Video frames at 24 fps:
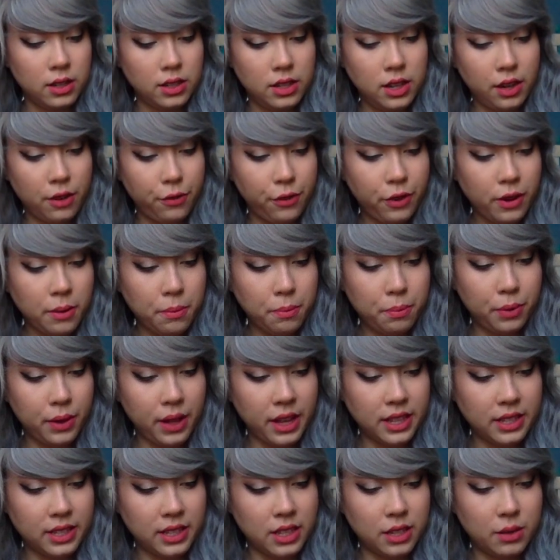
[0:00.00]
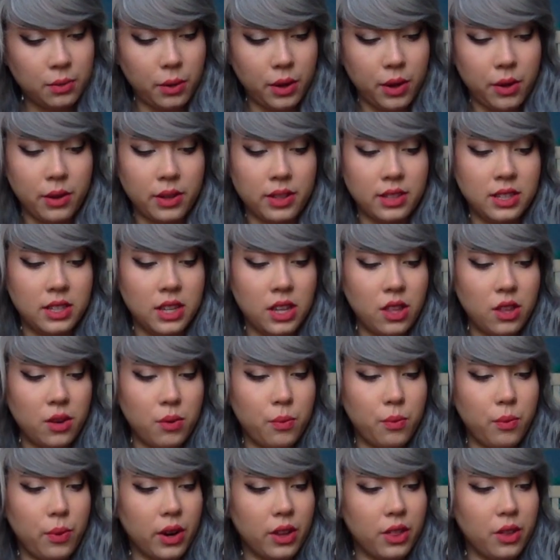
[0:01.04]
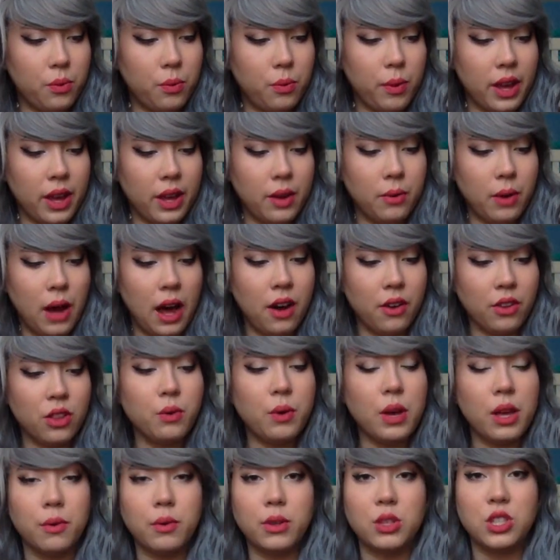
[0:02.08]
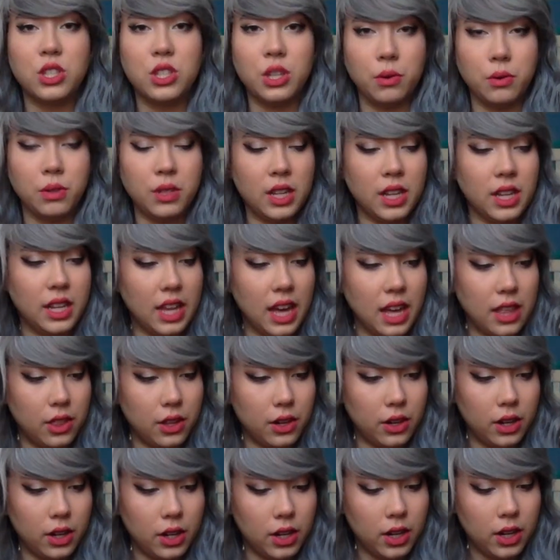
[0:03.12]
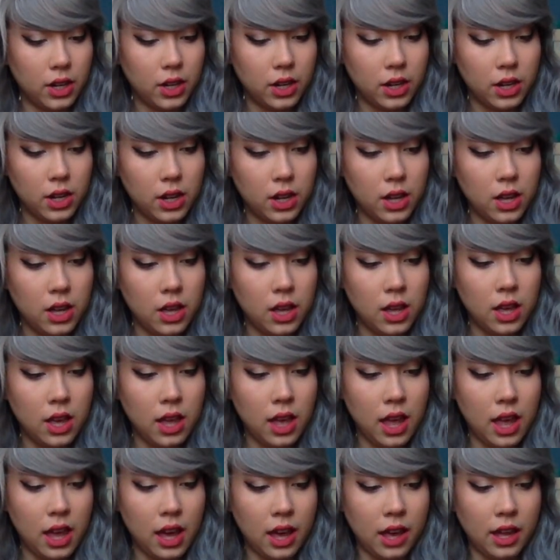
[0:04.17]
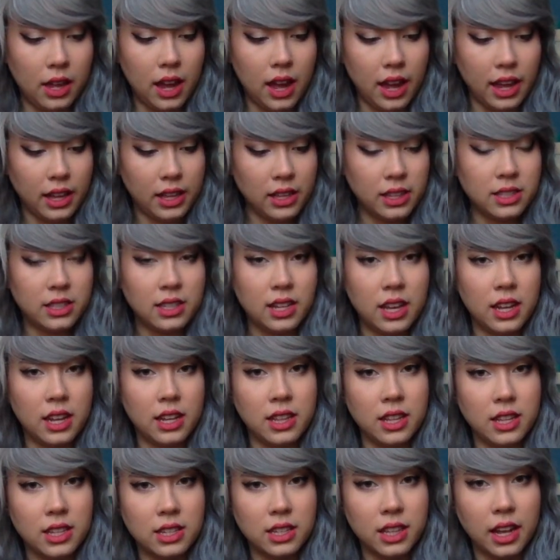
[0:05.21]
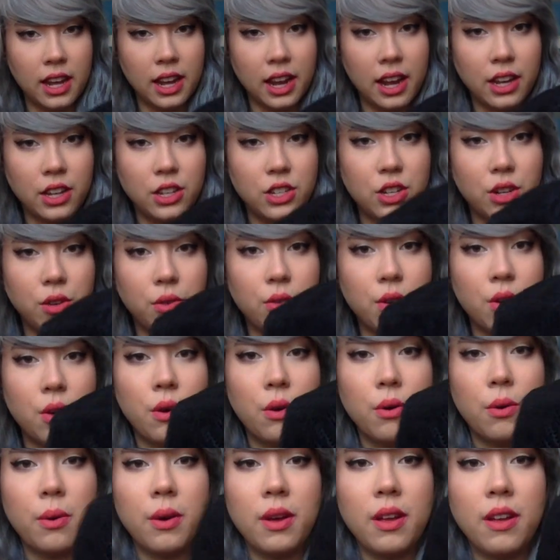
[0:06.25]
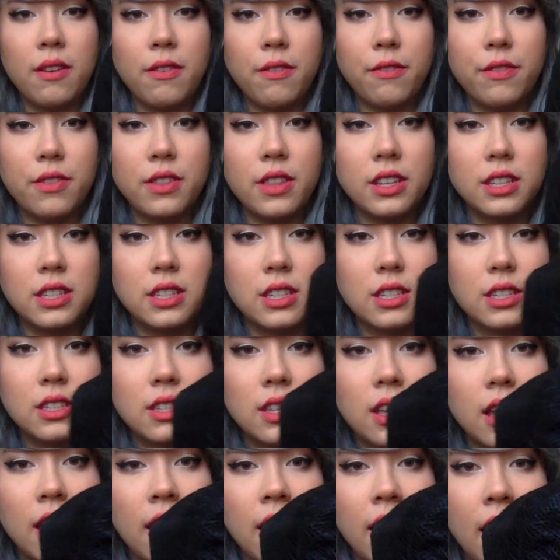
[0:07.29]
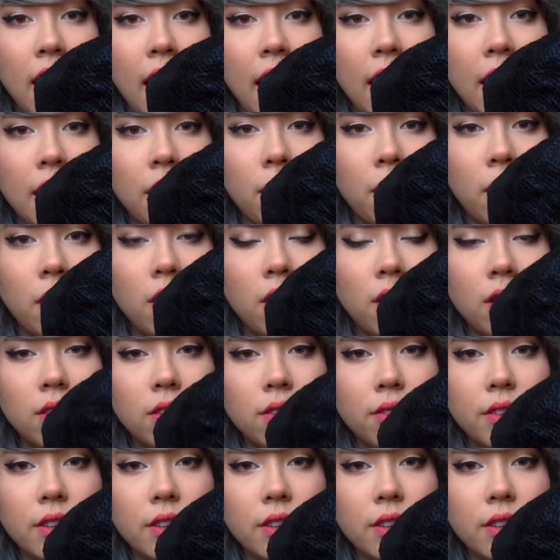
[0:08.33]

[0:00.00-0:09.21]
different places where you can see how the wig was sewn together. And I can see it in this light. I don't know if this is at all